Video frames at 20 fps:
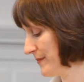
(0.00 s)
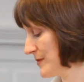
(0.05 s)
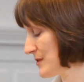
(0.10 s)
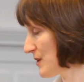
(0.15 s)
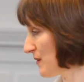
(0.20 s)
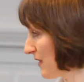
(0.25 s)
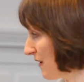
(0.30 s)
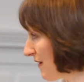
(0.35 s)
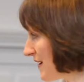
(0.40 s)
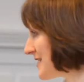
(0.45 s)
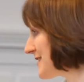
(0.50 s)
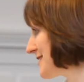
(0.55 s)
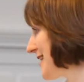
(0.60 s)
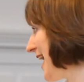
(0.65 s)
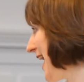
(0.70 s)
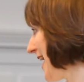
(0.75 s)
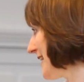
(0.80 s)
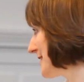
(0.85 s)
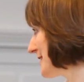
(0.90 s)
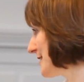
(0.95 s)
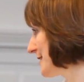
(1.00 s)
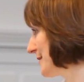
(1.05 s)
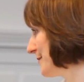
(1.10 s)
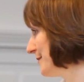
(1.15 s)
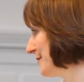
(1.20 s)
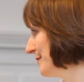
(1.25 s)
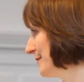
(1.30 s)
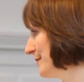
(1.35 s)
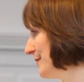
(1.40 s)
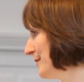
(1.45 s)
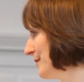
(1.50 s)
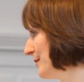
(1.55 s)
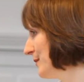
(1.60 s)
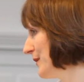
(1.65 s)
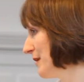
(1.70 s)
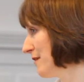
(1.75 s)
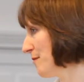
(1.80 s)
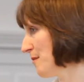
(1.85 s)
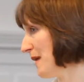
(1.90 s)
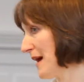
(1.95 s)
So there I sat
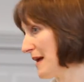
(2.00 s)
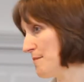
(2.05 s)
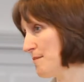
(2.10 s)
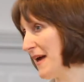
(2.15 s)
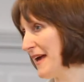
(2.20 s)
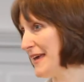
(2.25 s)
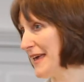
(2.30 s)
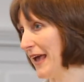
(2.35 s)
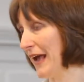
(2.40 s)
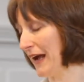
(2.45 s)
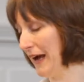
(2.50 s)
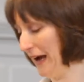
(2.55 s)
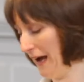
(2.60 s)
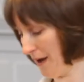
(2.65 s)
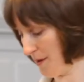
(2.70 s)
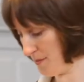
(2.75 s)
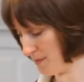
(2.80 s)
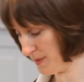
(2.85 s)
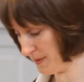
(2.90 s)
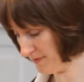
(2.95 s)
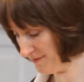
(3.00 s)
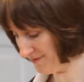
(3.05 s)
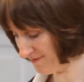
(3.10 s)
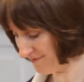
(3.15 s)
with my begging cup,